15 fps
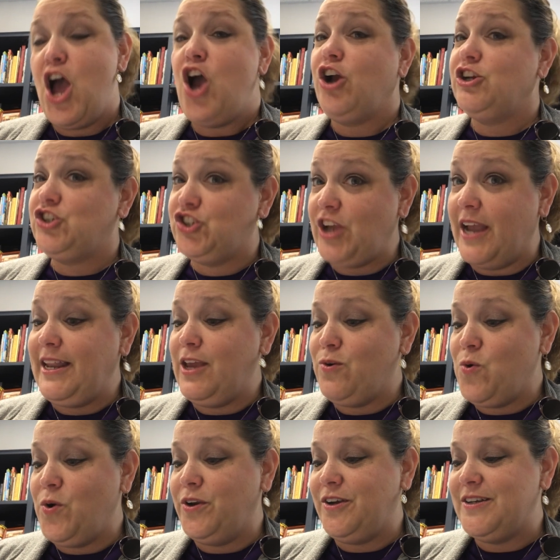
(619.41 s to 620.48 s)
her shiny
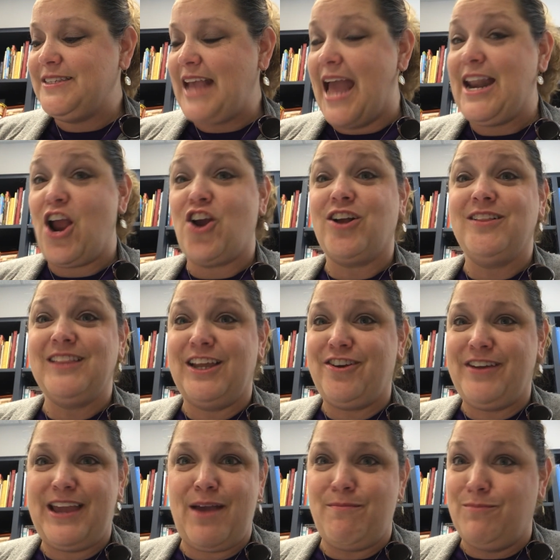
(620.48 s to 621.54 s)
quarters, and her
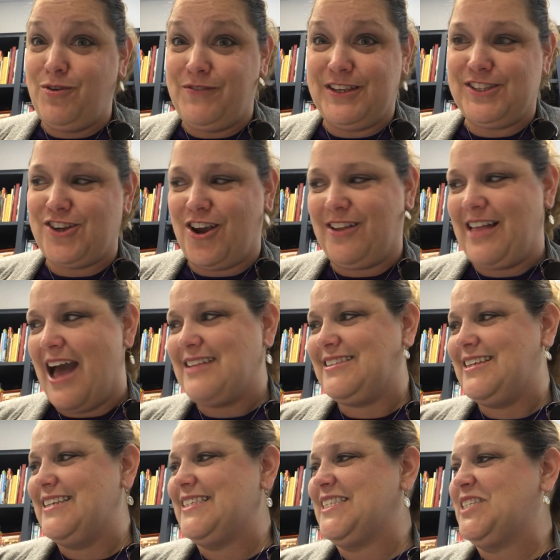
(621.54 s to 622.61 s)
glittery movie star
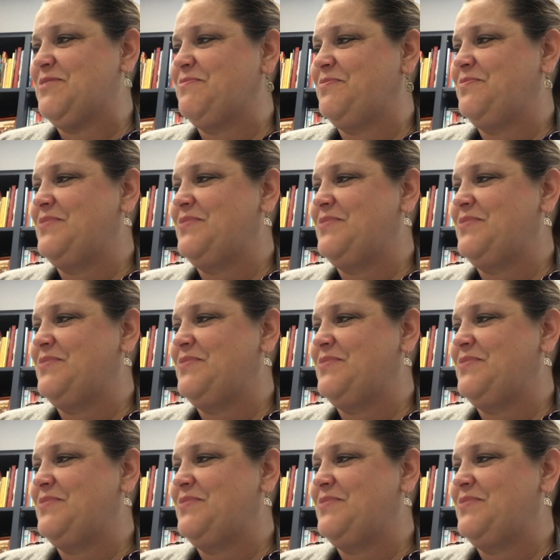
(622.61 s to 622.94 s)
glasses.